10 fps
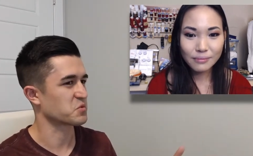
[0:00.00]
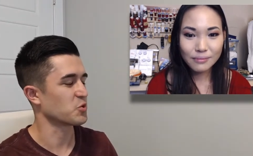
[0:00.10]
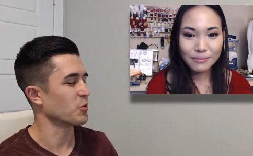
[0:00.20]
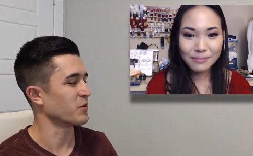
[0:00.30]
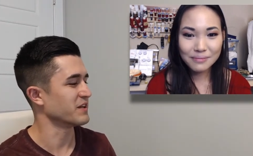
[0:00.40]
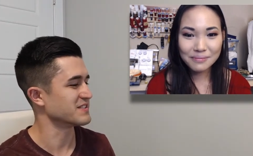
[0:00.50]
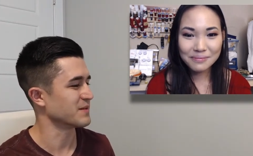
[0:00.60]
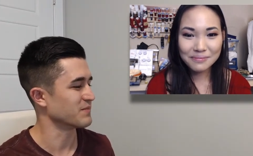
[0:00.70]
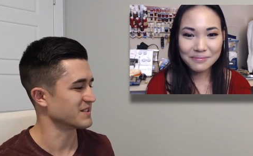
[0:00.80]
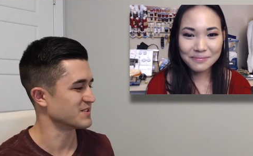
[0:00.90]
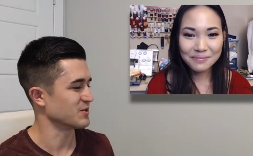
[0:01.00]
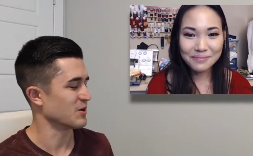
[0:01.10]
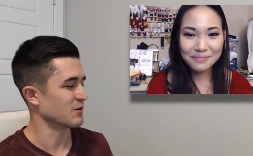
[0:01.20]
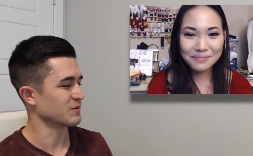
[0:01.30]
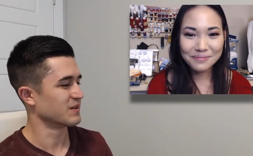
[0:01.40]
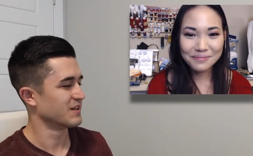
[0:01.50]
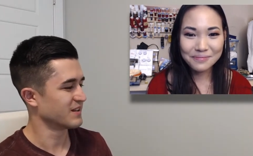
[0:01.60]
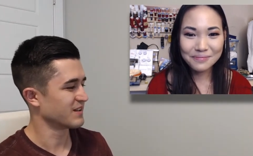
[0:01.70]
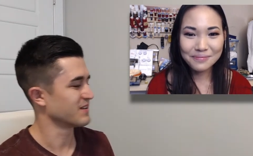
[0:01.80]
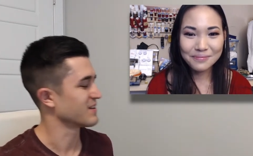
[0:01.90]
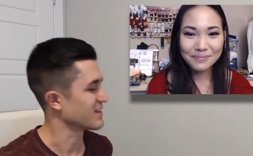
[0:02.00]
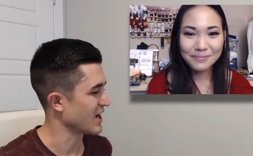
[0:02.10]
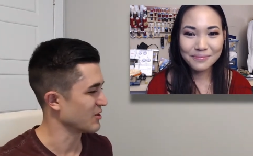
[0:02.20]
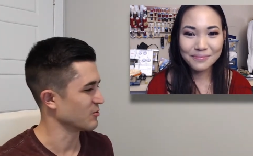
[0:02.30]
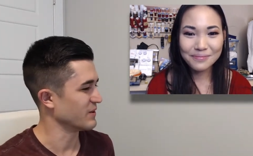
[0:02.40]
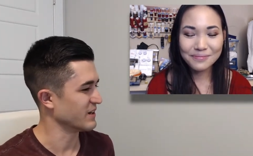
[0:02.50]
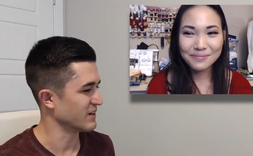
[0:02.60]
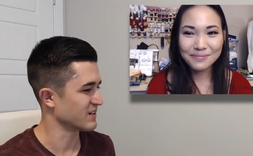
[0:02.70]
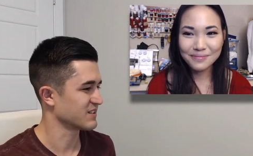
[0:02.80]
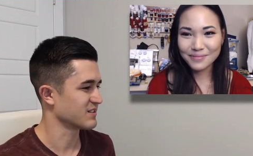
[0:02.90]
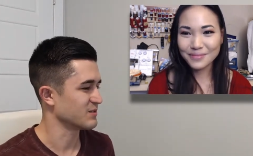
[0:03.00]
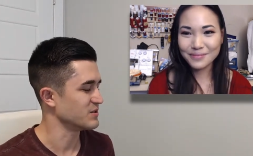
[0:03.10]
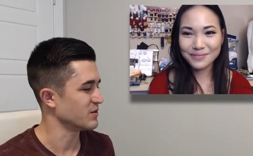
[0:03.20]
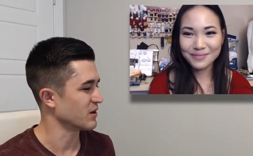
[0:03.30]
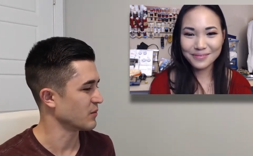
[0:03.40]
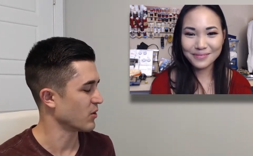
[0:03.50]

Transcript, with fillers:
Speaker 1: coordinate something to all gather there? Would you are you